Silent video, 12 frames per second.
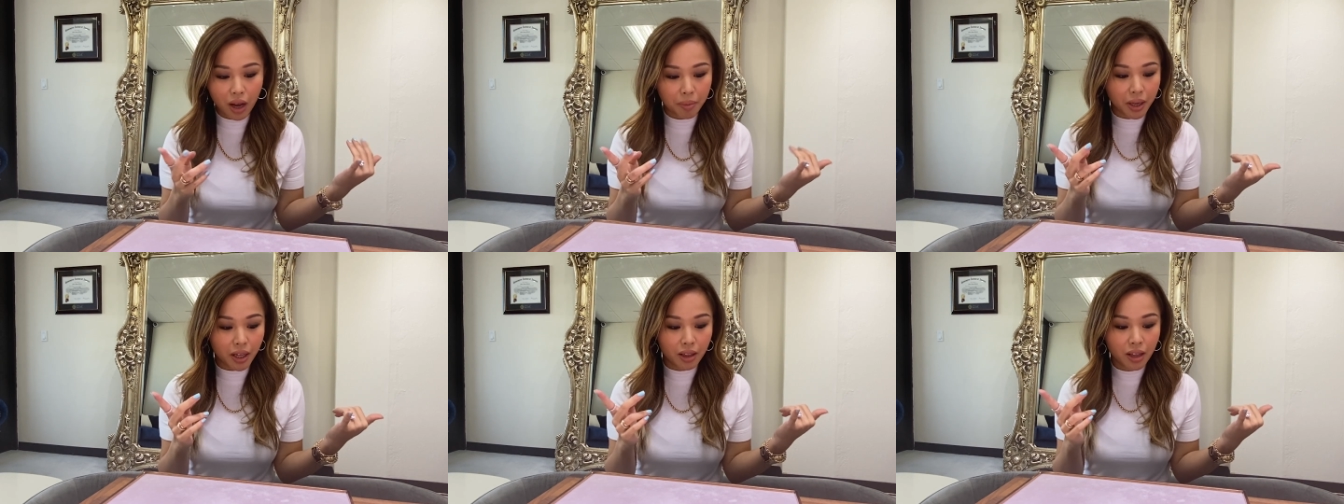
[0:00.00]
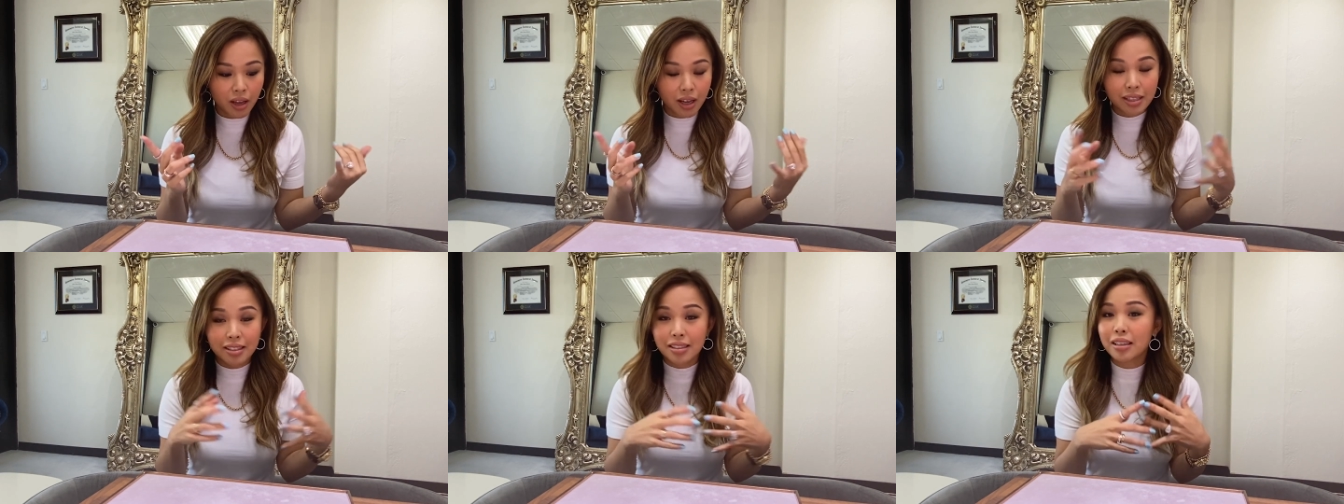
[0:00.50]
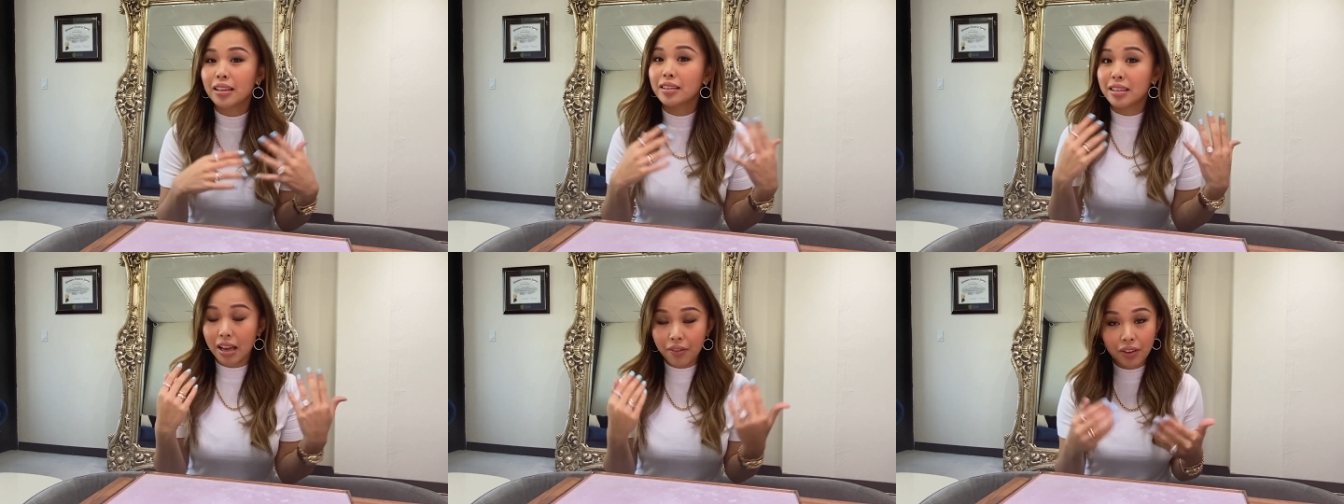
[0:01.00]
I mean, so
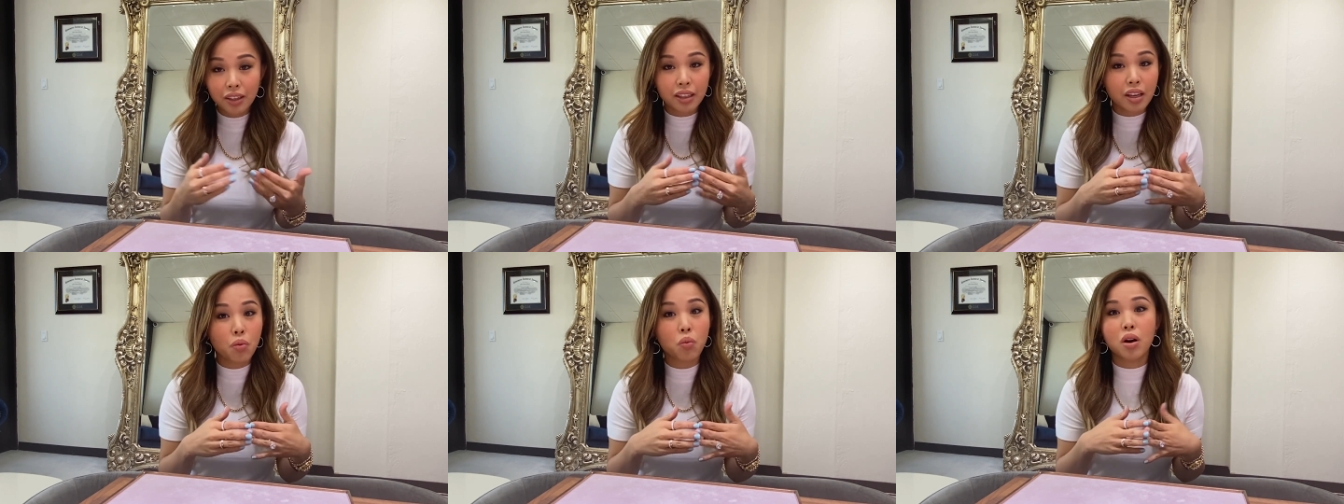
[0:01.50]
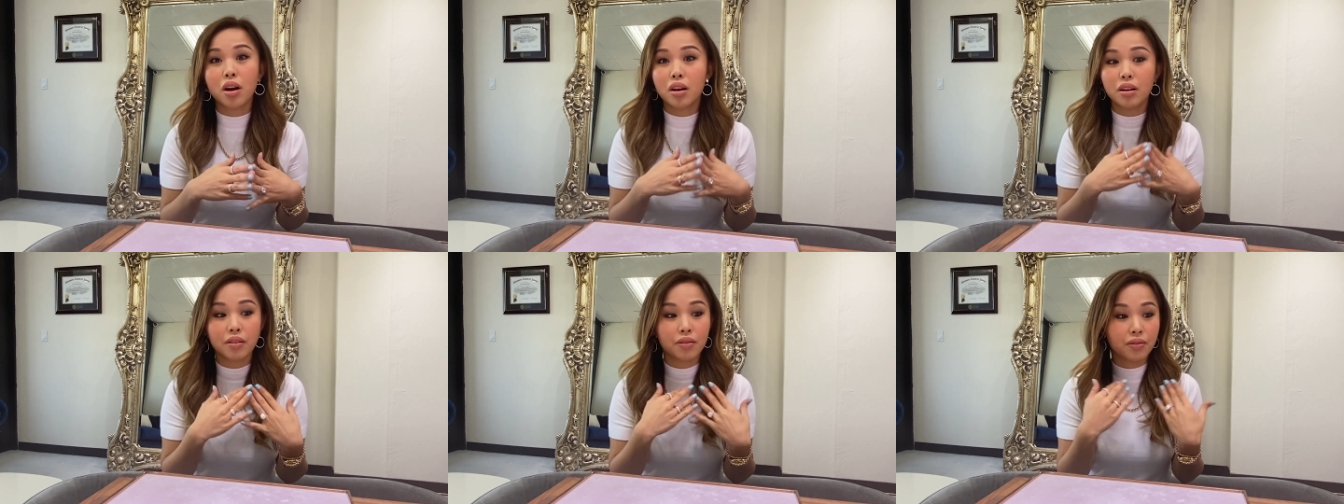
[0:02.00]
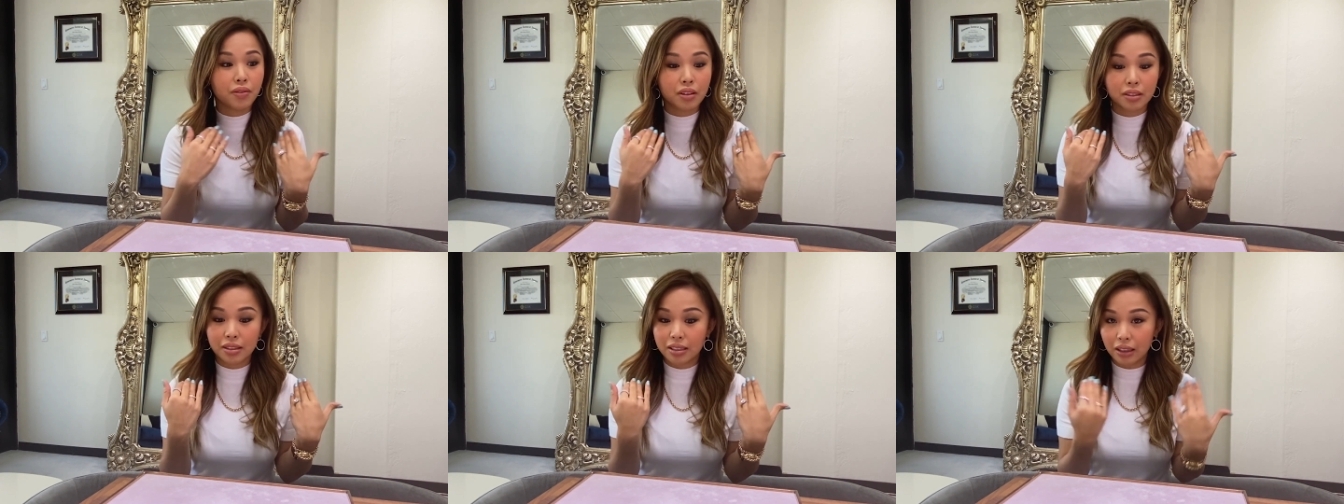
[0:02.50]
definitely one of
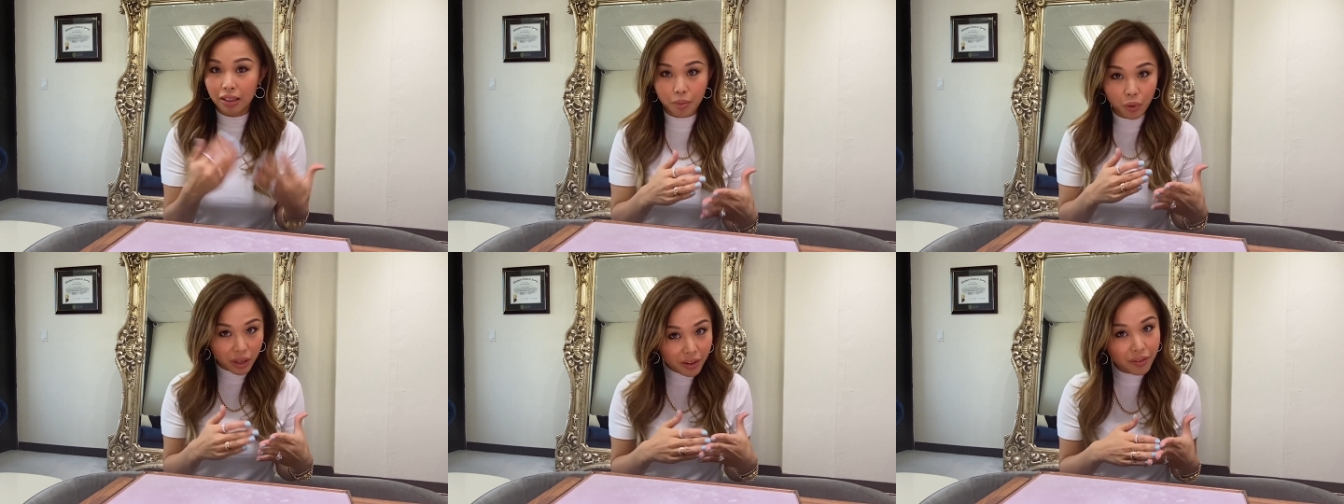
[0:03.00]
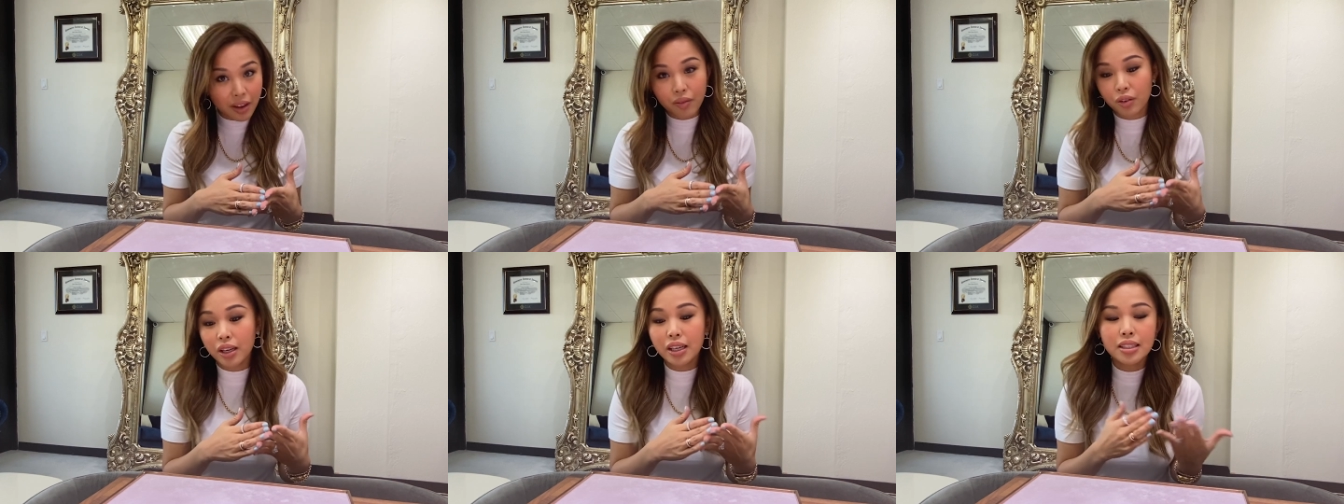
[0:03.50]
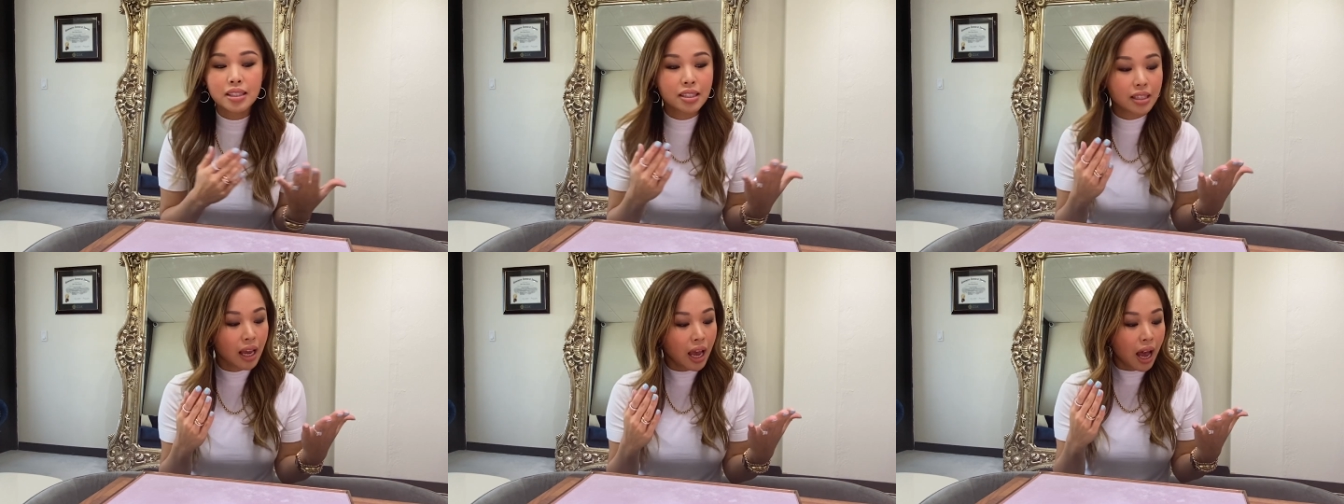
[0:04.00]
the celebrity favorites.